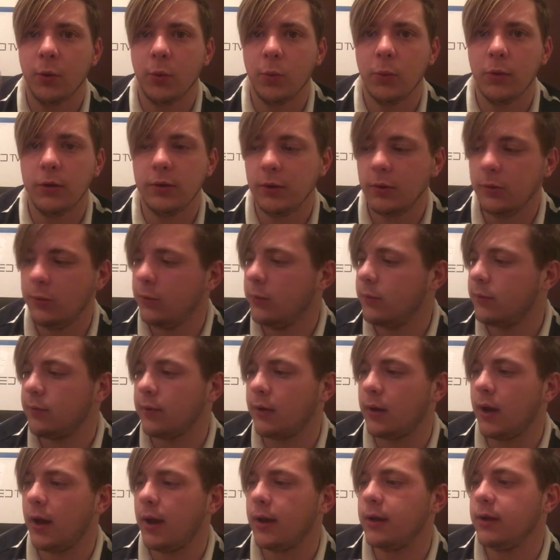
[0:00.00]
Wood glue is a
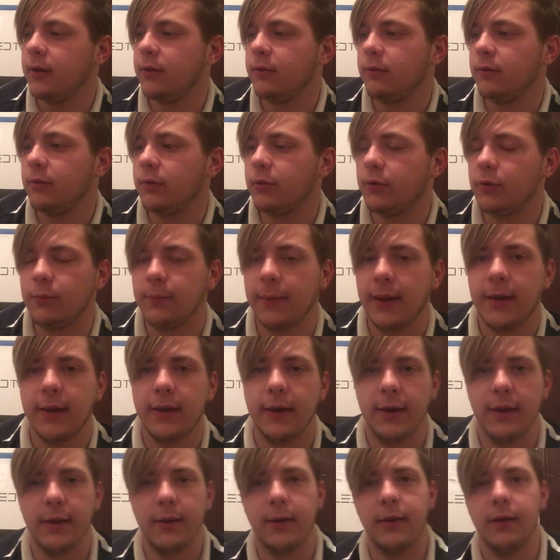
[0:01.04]
lot easier than
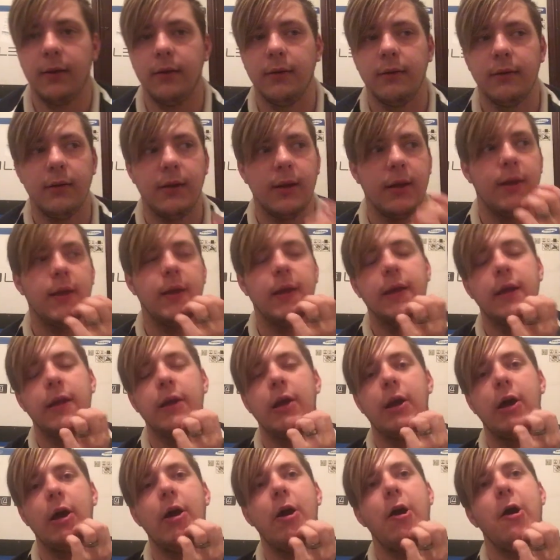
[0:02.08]
making
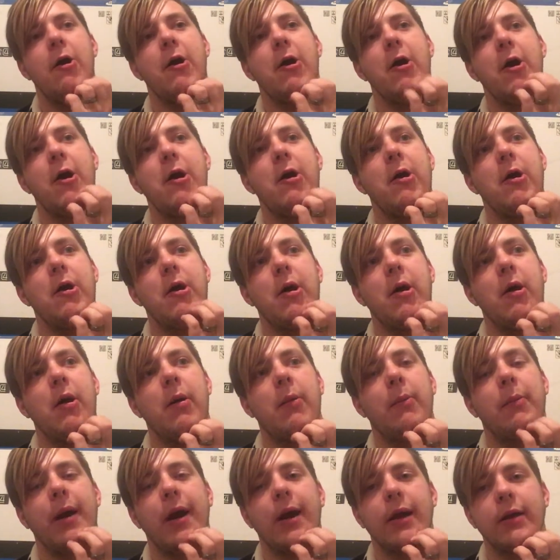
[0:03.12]
the
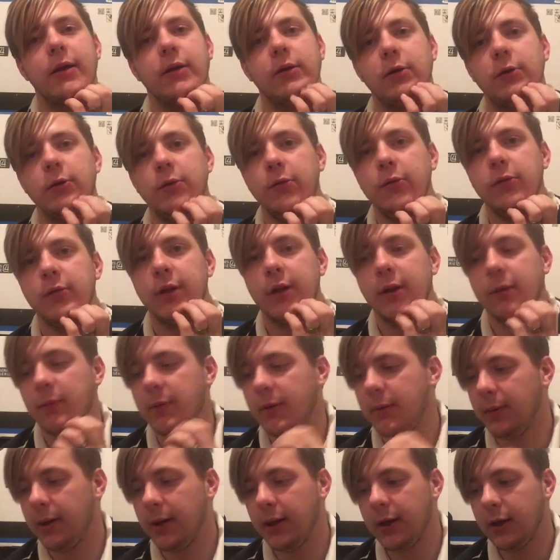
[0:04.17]
pocket holes that I've
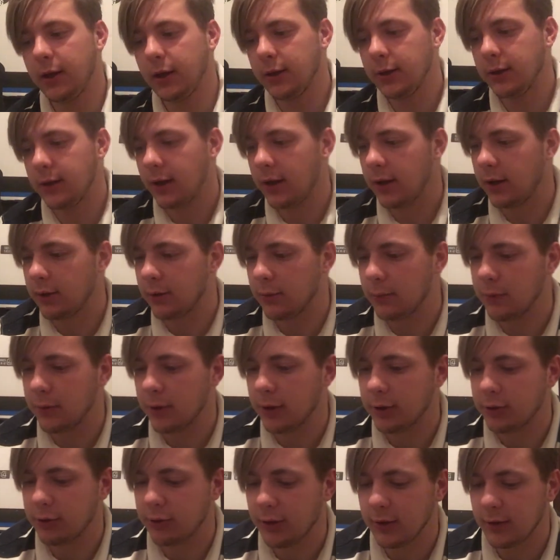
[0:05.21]
been making on the other
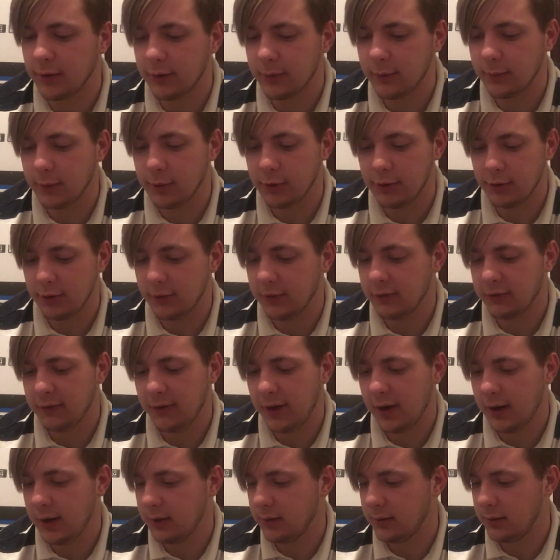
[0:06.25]
projects, which is
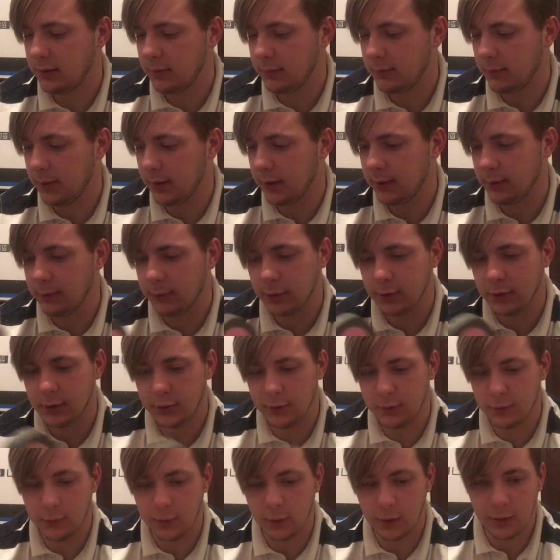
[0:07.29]
fine, but wood
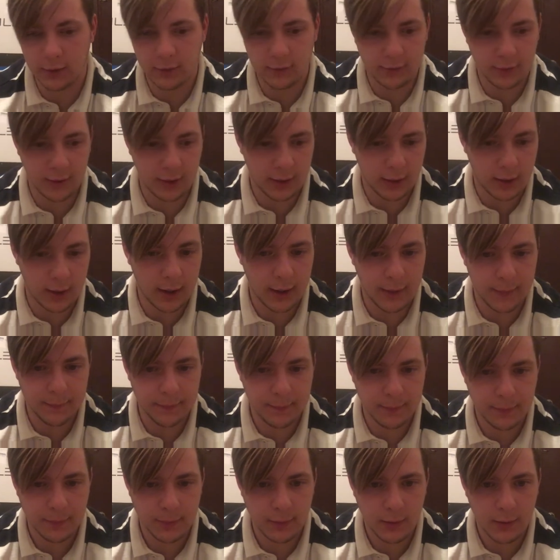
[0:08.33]
glue works a lot
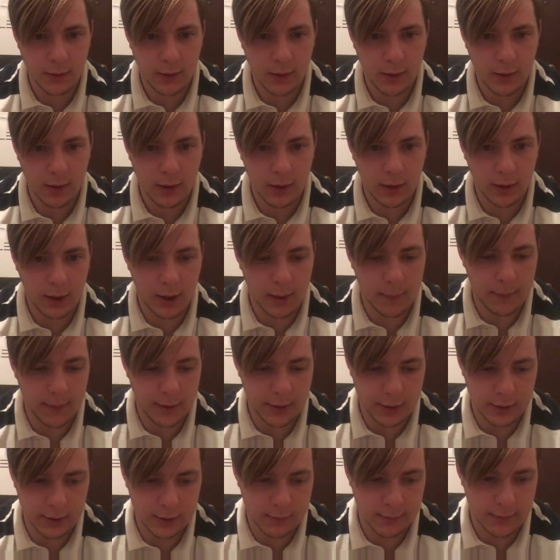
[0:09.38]

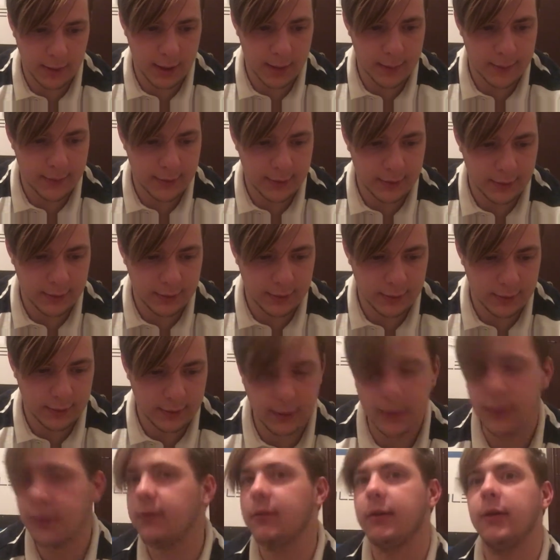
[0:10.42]
better in my opinion,
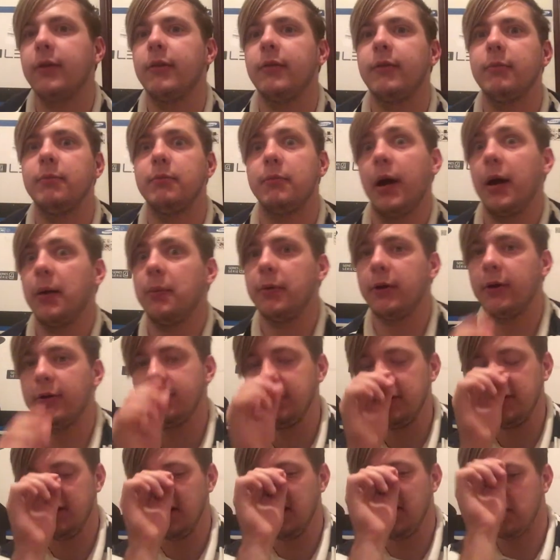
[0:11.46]
at least on my
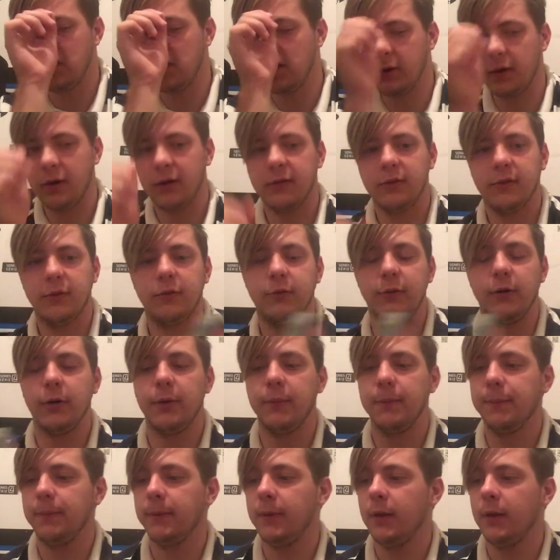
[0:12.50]
projects that I'm working on so far.